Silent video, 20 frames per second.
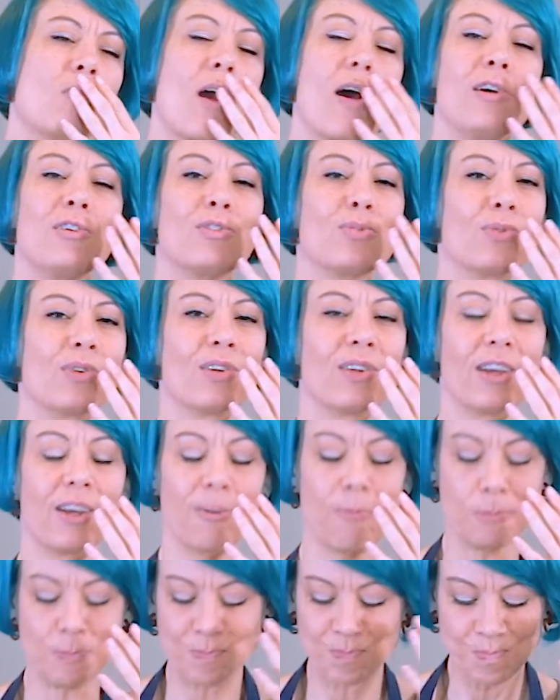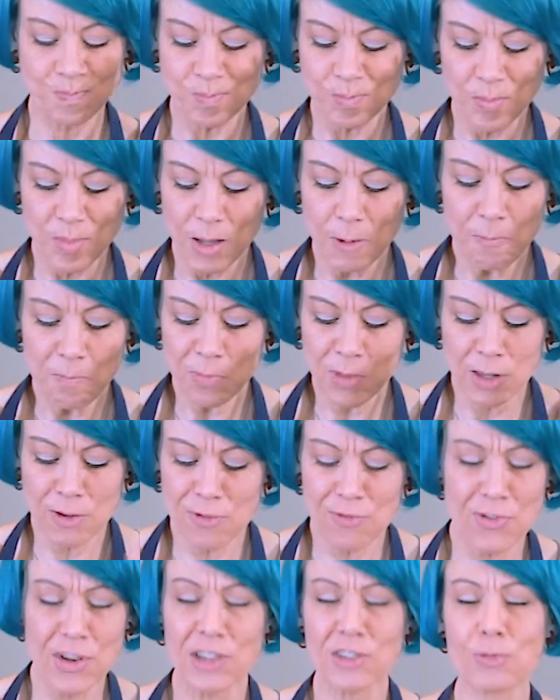I just want to like
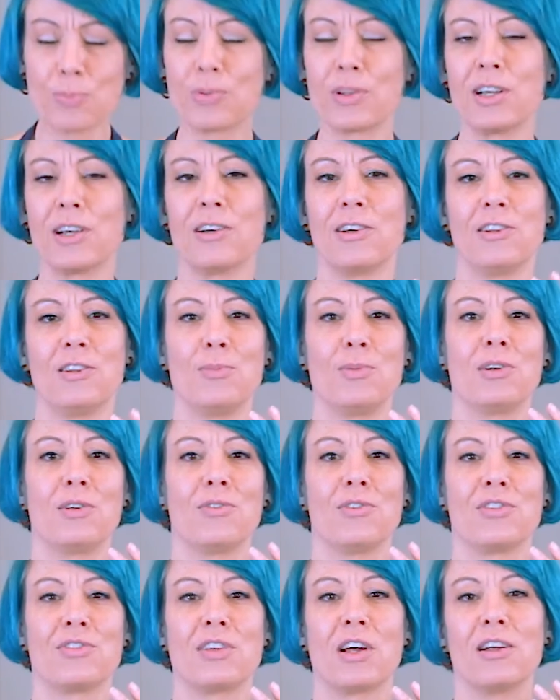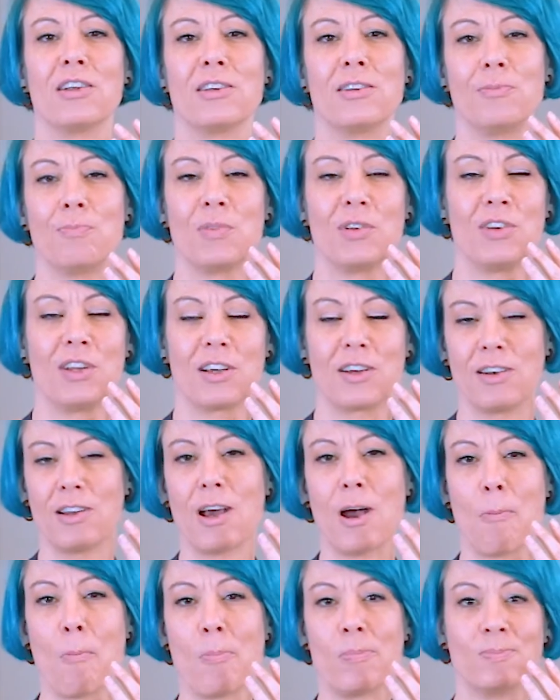face plant in the middle of the salad and take a nap.